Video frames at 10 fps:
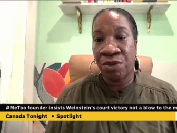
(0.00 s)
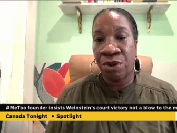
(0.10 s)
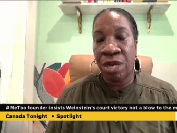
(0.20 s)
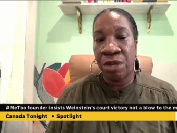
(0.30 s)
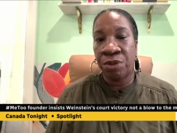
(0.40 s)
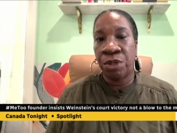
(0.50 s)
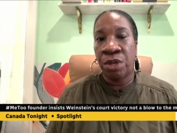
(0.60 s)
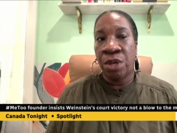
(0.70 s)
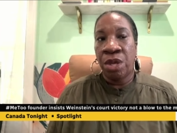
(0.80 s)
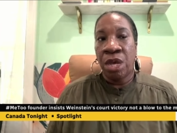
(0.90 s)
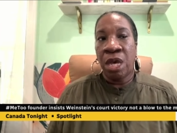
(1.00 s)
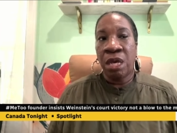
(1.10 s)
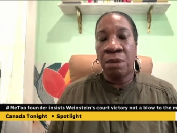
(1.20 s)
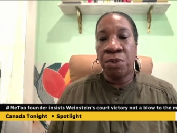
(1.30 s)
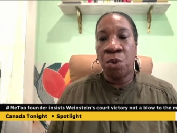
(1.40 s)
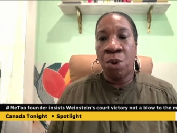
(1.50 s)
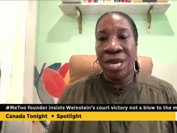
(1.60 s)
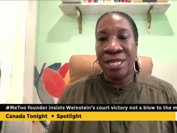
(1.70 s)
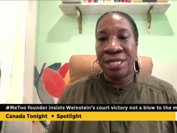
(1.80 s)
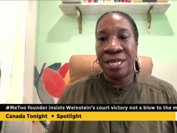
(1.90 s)
around the
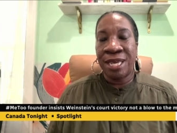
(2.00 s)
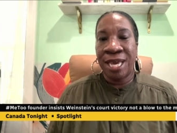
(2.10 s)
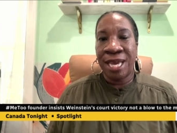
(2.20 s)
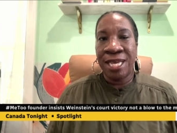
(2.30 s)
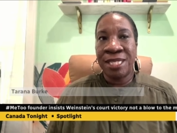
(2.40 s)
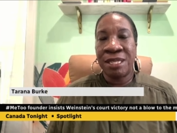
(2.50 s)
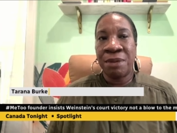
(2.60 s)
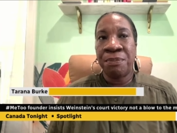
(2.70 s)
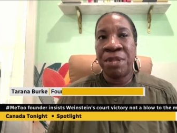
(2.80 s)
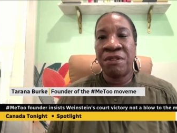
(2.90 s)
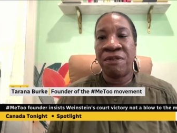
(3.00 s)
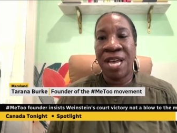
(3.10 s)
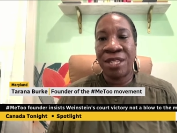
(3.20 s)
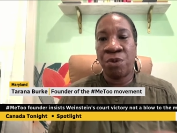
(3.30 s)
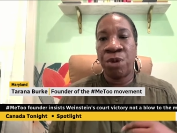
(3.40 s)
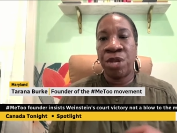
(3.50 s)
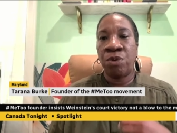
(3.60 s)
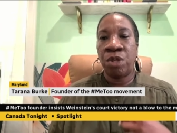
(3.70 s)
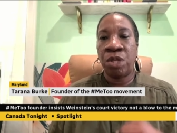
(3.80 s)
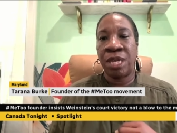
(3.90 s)
Weinstein case, but the fact that we
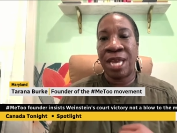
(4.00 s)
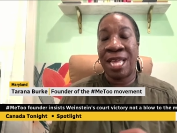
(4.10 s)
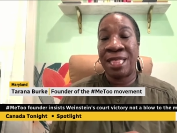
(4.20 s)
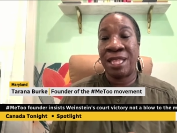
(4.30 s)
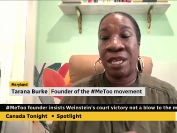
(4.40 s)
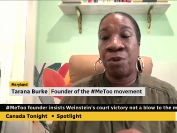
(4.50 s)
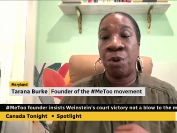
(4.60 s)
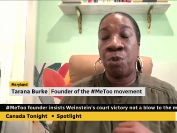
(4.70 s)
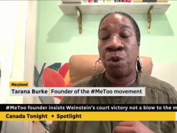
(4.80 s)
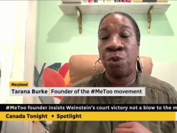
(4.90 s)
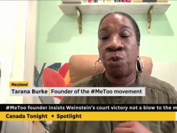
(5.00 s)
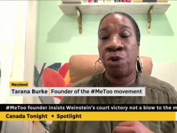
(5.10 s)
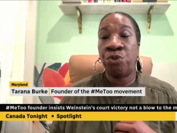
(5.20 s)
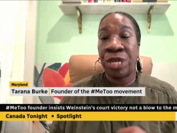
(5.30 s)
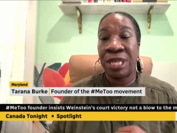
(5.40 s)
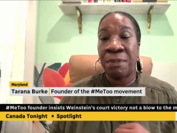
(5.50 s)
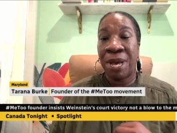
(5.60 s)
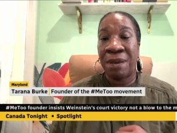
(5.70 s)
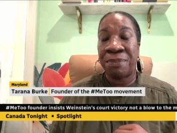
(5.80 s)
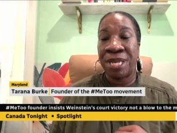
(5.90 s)
don't look at what really
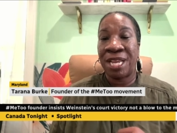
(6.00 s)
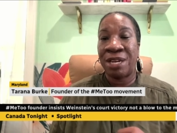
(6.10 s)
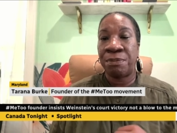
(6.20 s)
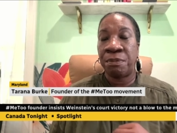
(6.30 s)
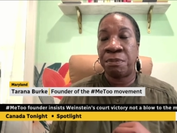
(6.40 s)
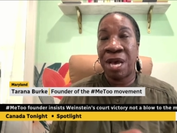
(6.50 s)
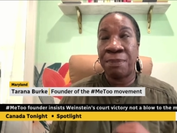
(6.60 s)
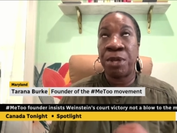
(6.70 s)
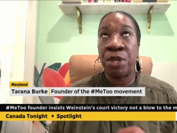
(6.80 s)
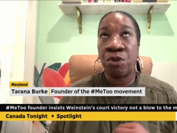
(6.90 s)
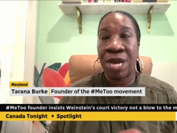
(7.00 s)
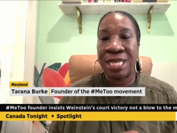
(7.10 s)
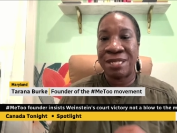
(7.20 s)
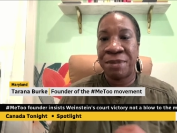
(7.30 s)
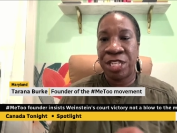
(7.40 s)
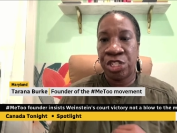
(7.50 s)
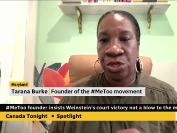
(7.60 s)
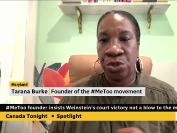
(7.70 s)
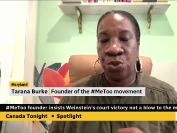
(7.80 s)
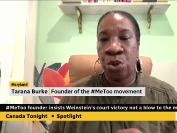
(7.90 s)
popularized Me
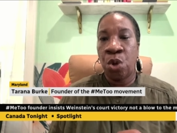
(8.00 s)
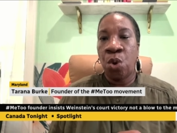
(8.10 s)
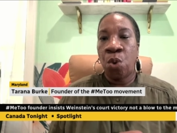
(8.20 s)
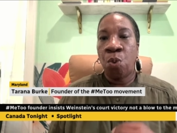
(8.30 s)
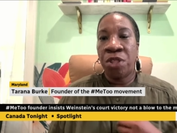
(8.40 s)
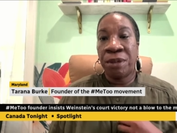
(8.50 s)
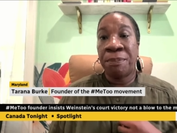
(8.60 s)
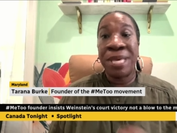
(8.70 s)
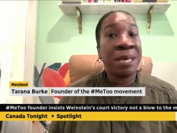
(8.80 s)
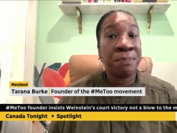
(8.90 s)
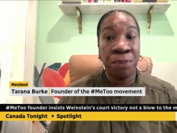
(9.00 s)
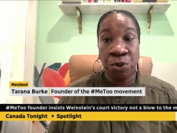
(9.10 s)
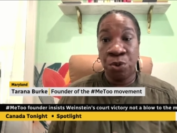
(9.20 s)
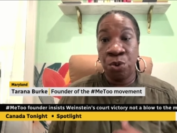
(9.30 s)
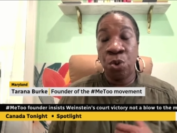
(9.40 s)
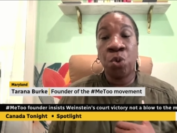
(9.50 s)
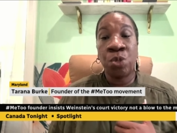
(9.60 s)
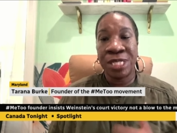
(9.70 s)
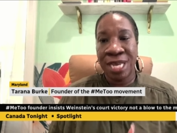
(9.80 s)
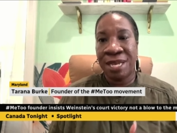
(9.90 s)
Too were the people who
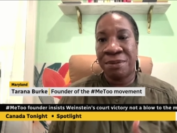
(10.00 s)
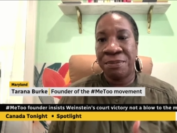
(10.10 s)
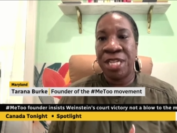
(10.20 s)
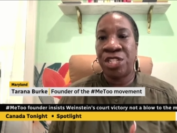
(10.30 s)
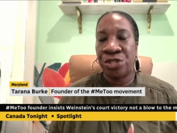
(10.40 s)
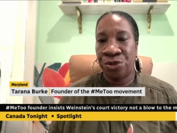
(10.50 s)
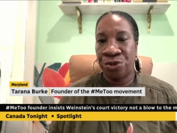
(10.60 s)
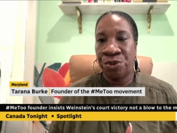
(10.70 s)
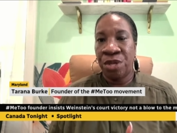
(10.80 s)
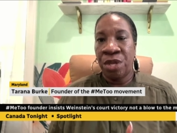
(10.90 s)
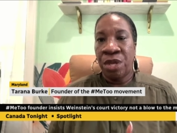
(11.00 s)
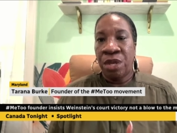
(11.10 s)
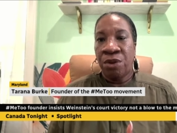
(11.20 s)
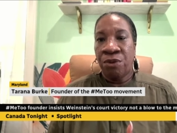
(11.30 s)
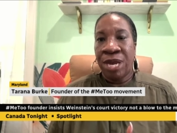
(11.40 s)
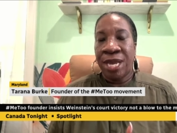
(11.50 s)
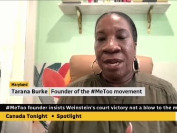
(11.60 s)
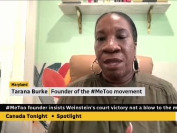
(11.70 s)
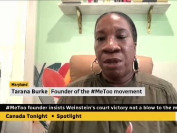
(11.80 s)
said Me Too, right?